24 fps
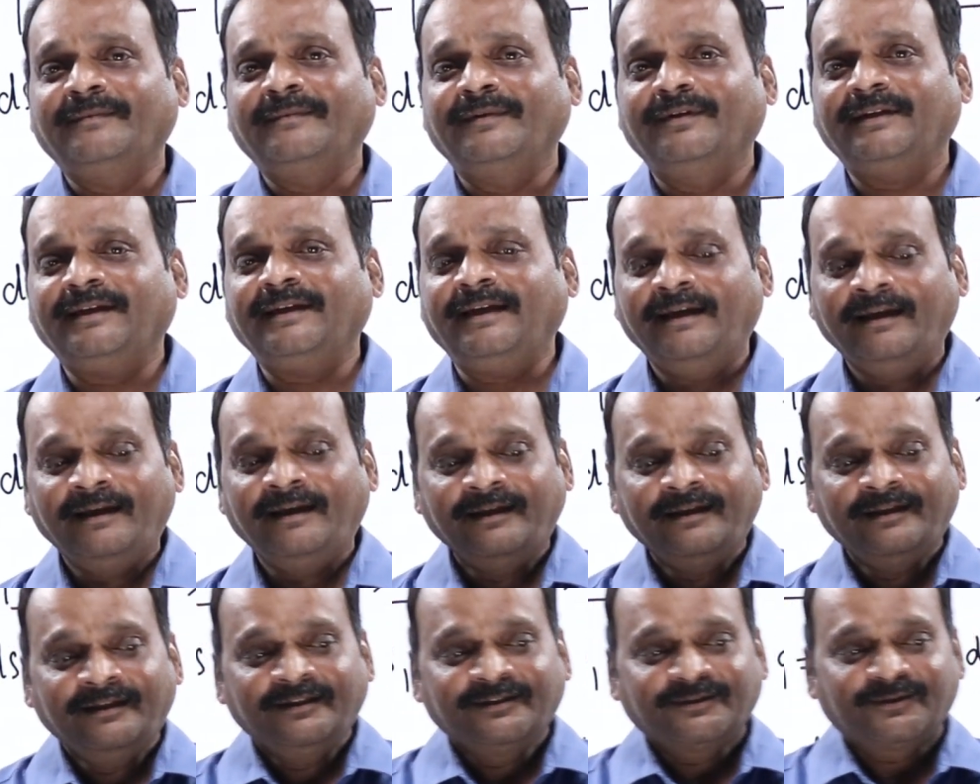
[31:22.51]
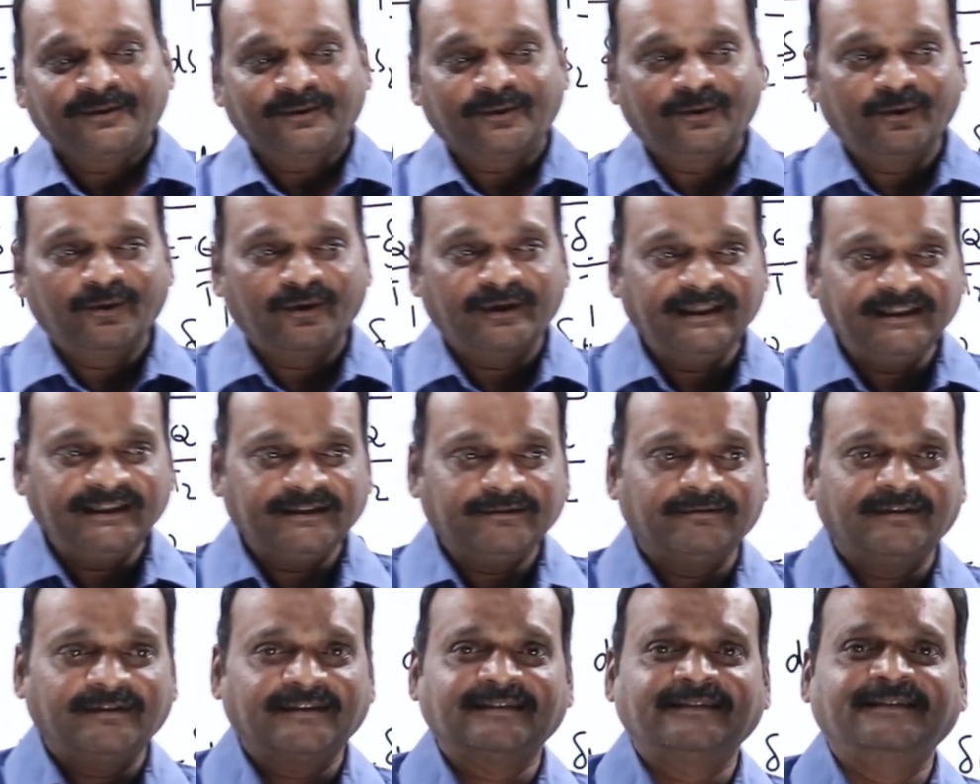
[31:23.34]
Okay, so going
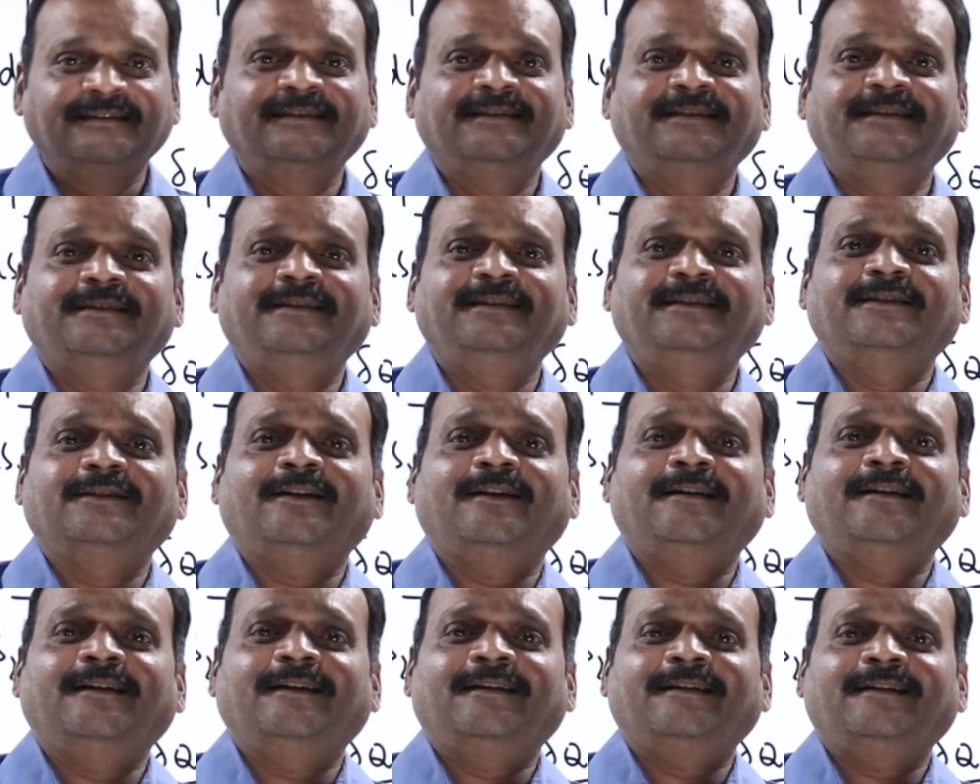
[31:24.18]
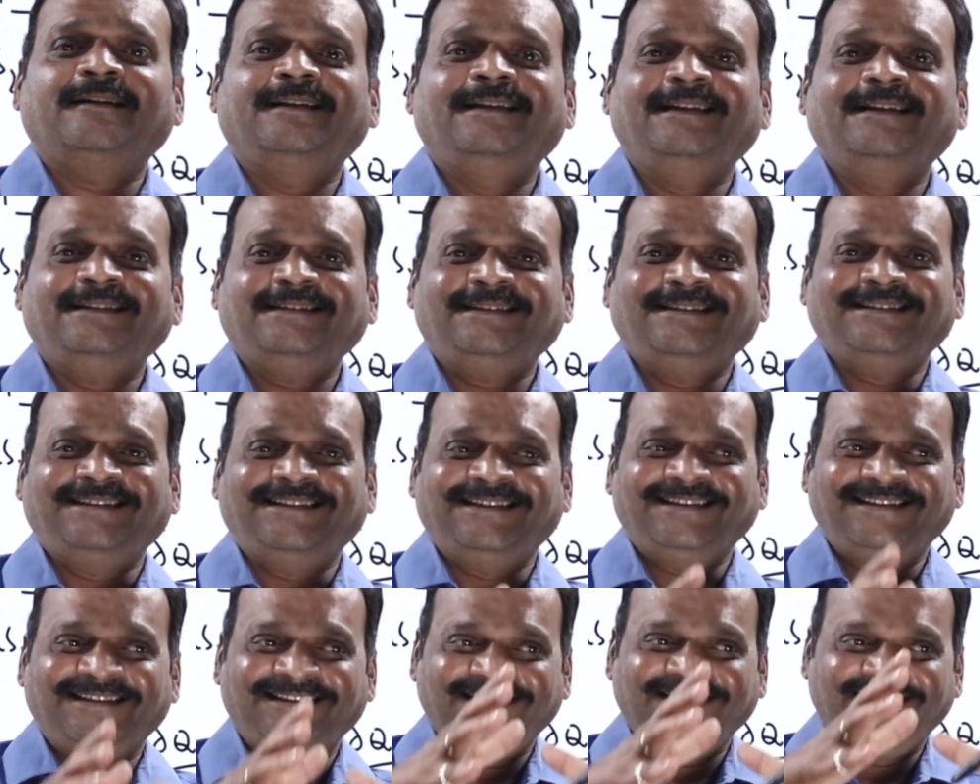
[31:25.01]
towards this disorder is
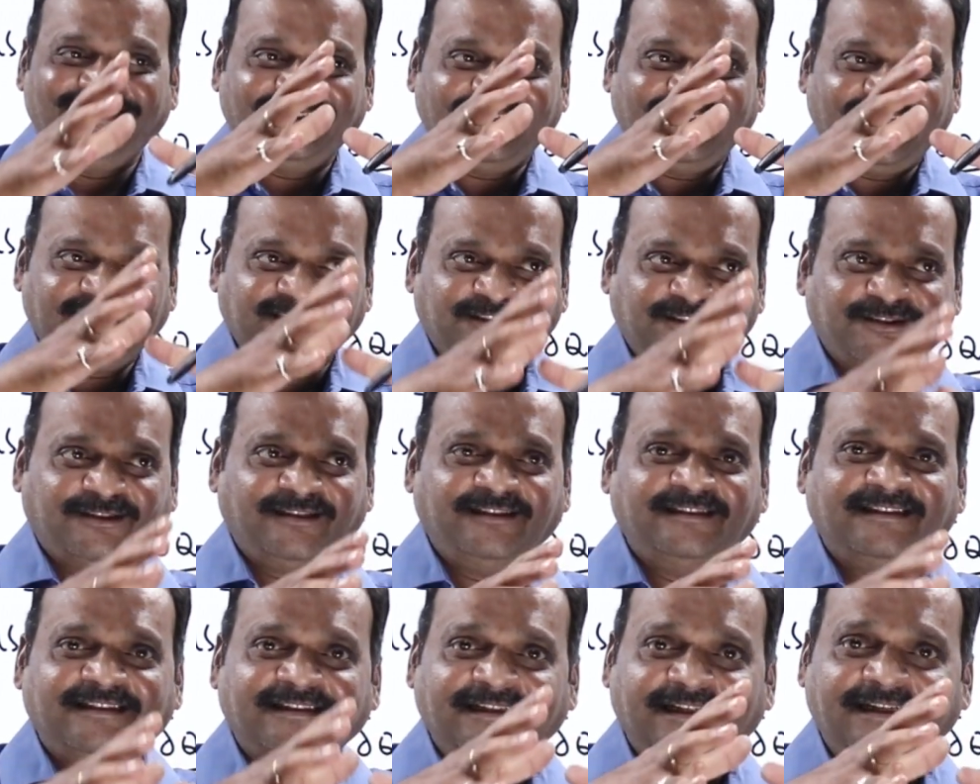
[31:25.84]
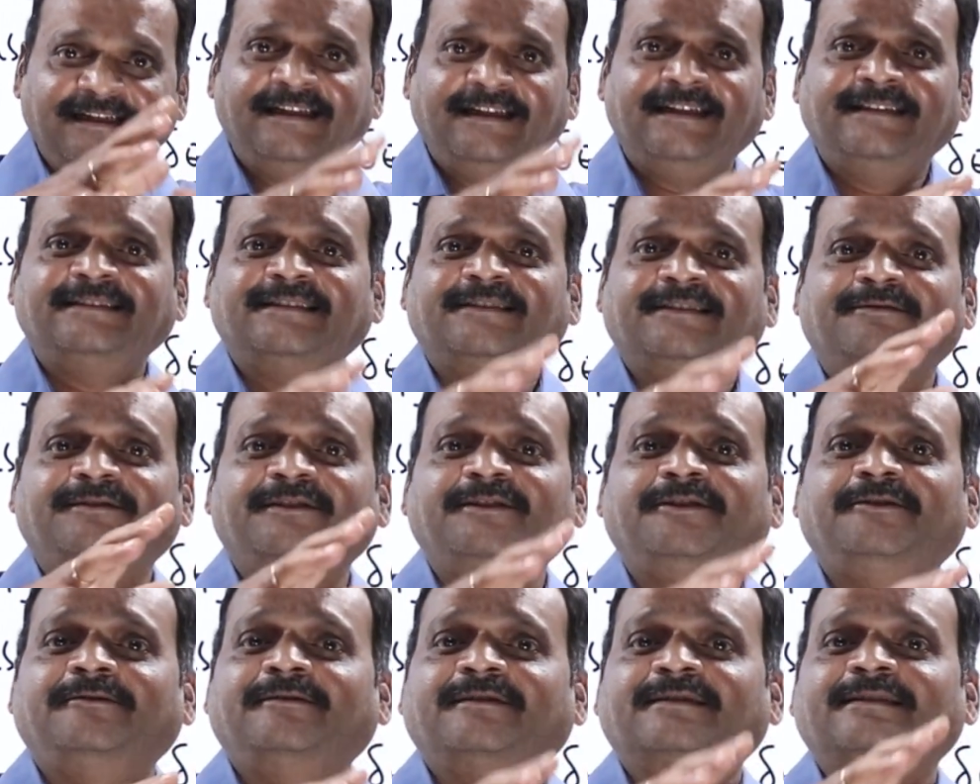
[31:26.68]
the natural tendency of the
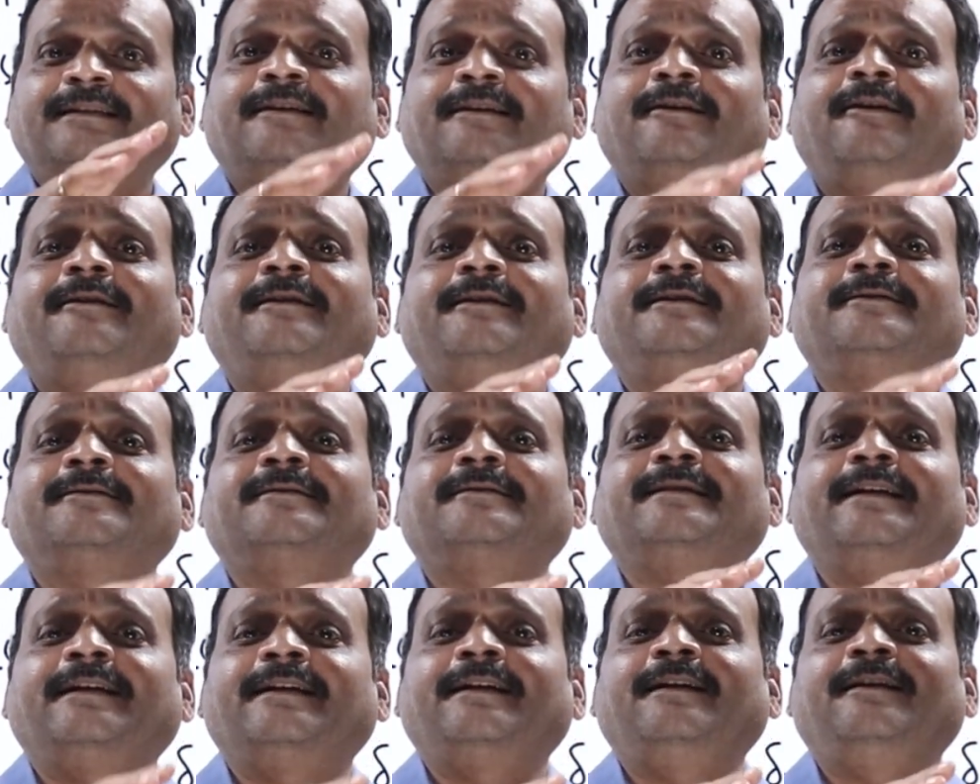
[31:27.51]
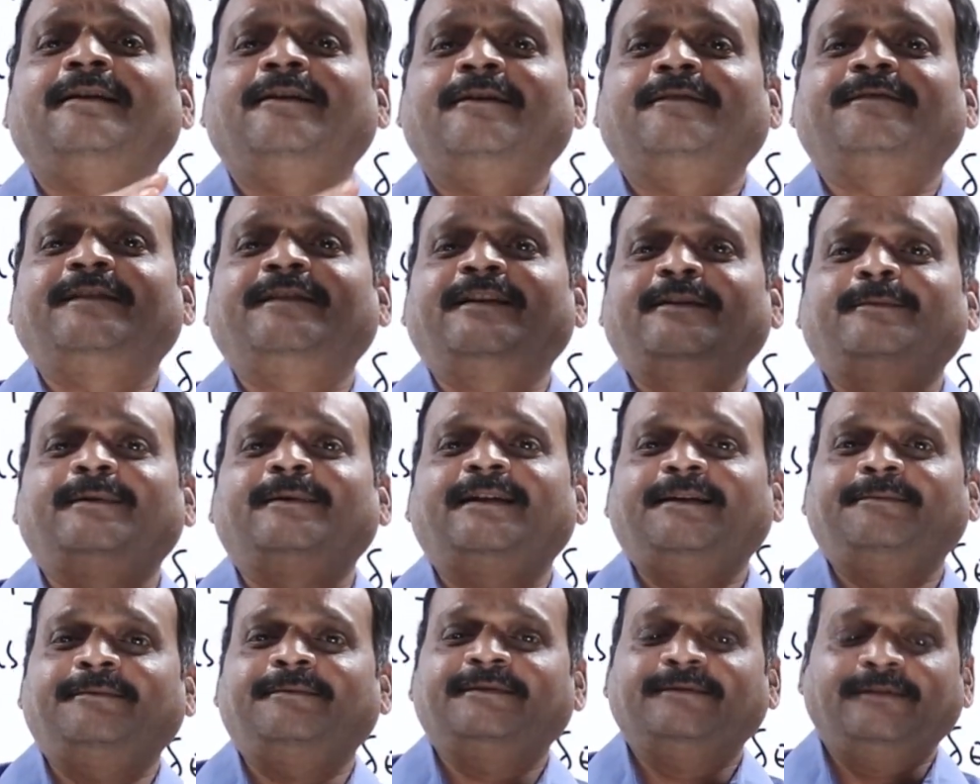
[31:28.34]
universe according to second law of
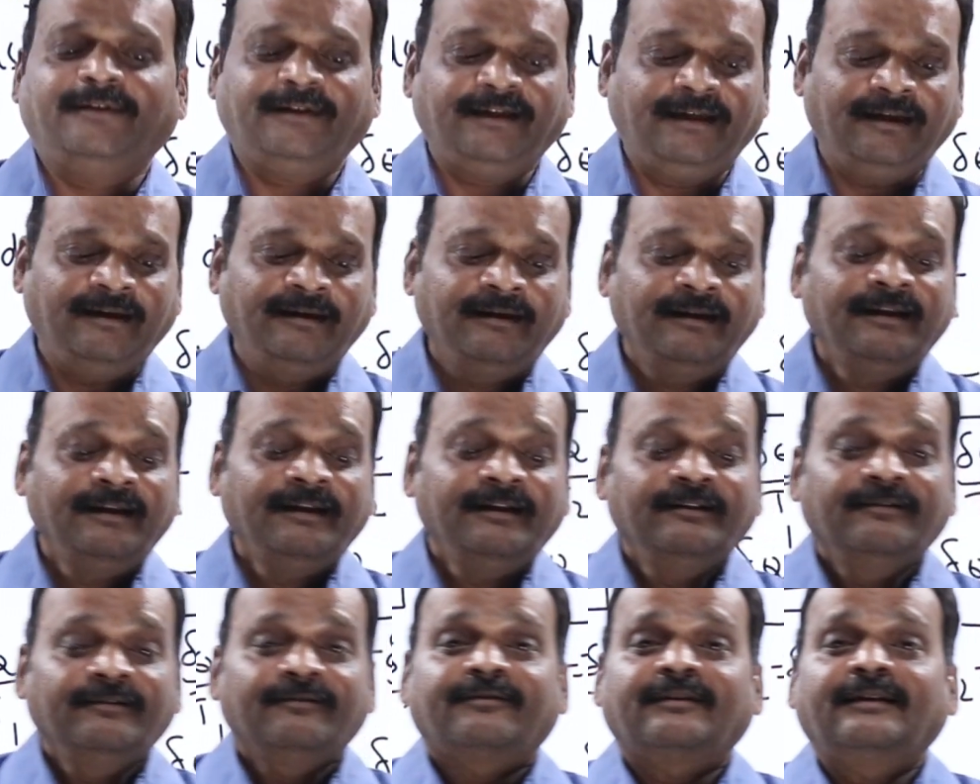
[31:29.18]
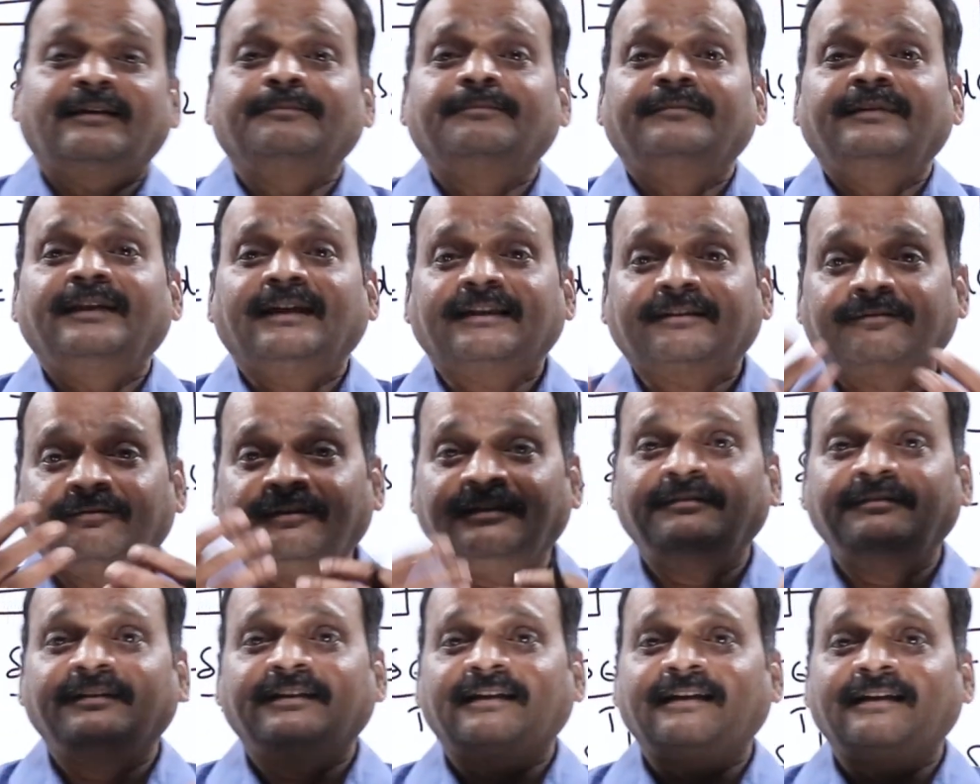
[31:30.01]
thermodynamics. Okay, from that
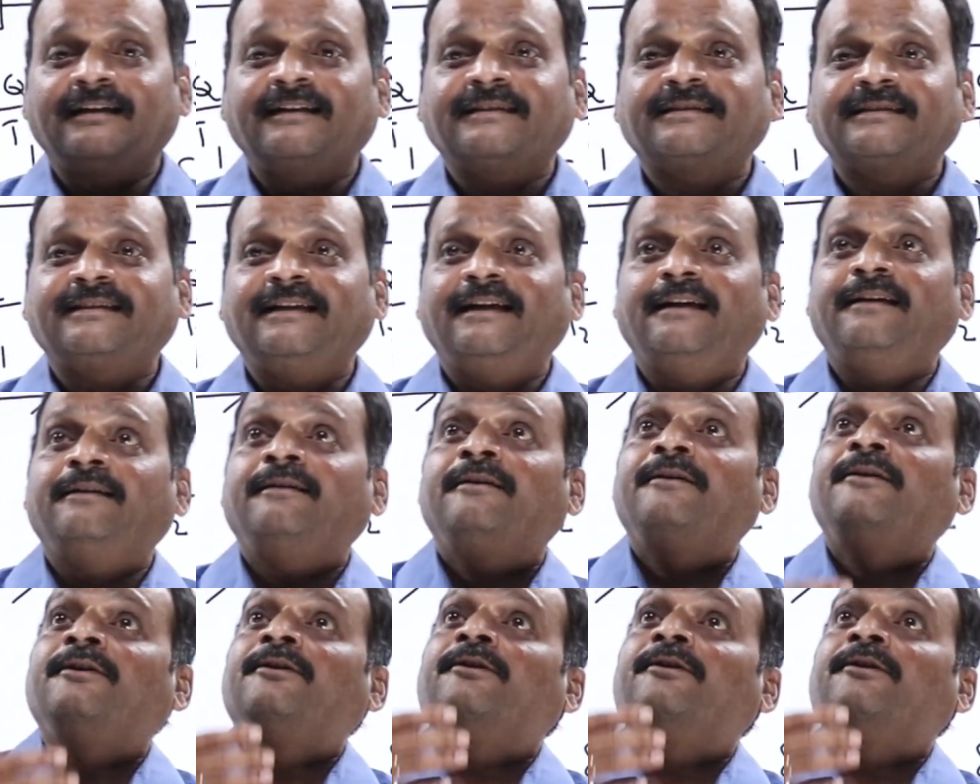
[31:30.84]
way we can understand